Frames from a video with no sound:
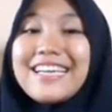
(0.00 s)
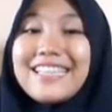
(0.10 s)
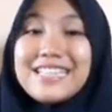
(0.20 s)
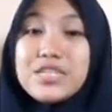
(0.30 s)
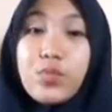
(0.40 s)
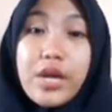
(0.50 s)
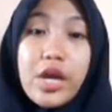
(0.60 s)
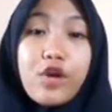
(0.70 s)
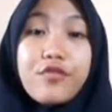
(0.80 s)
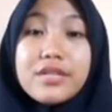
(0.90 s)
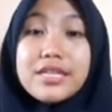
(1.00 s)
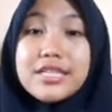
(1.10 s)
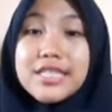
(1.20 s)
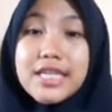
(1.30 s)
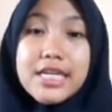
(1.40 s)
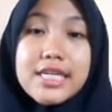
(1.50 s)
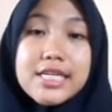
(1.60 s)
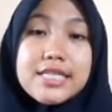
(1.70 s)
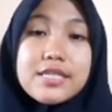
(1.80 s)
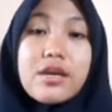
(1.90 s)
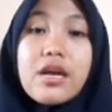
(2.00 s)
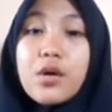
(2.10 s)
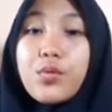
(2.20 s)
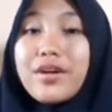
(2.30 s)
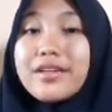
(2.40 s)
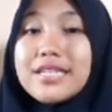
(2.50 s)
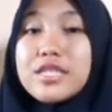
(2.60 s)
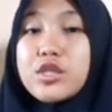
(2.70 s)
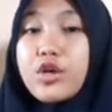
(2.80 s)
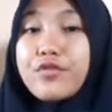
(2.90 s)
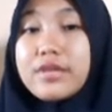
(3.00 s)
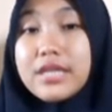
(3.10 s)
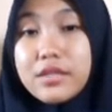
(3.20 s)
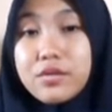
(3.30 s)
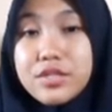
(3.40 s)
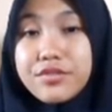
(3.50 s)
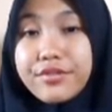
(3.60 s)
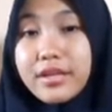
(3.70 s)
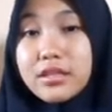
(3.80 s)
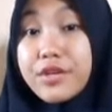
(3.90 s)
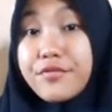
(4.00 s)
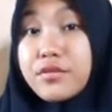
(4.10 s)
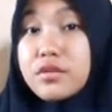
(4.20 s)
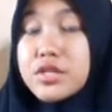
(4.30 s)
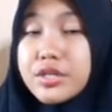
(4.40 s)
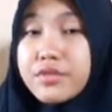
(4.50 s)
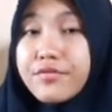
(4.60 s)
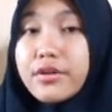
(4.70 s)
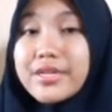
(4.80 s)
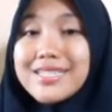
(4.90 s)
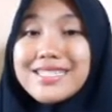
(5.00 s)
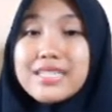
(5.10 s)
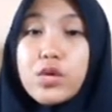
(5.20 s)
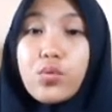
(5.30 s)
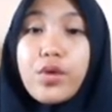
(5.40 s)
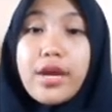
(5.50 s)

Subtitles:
This way of learning is awareness of the Industrial Revolution 4.0